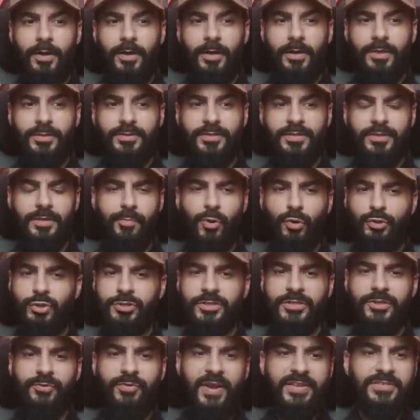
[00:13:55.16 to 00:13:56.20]
It's an
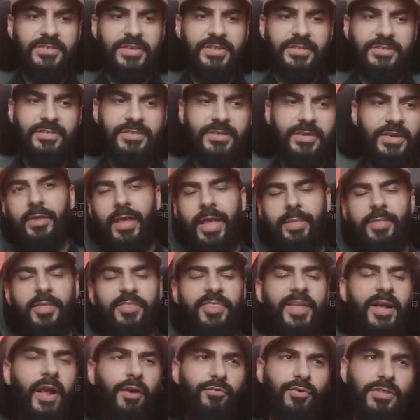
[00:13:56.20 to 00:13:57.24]
emotionally resonant scene. And the
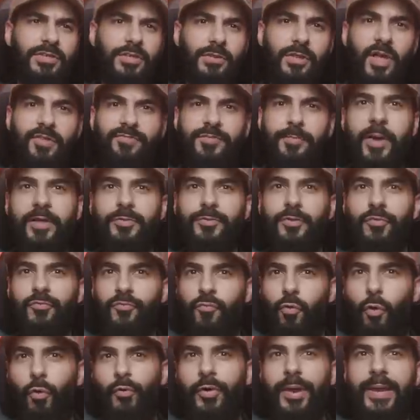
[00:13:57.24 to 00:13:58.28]
thing I really loved about the
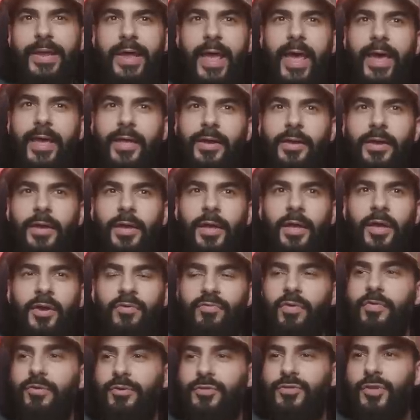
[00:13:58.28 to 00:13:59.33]
Rory and
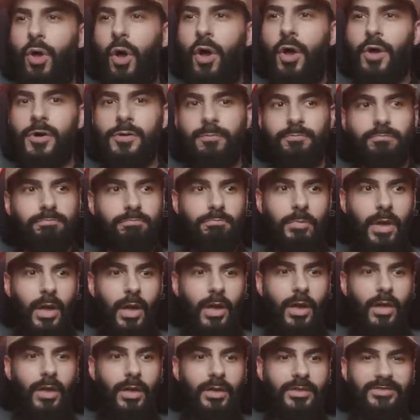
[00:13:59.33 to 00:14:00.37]
River Song
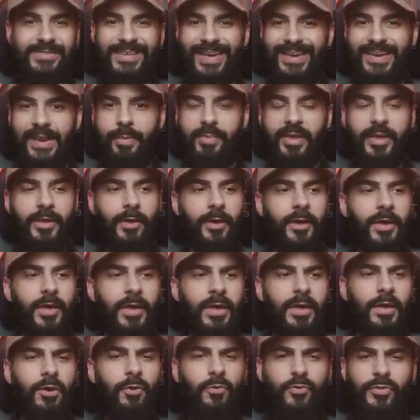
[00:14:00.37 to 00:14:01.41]
dynamic
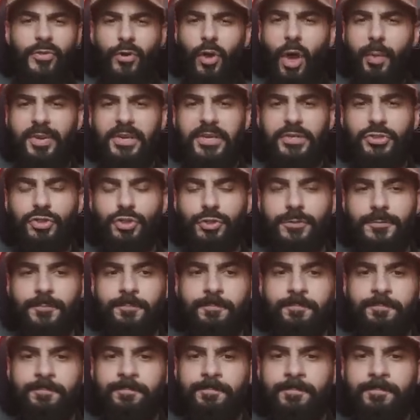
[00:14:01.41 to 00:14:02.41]
or the combination,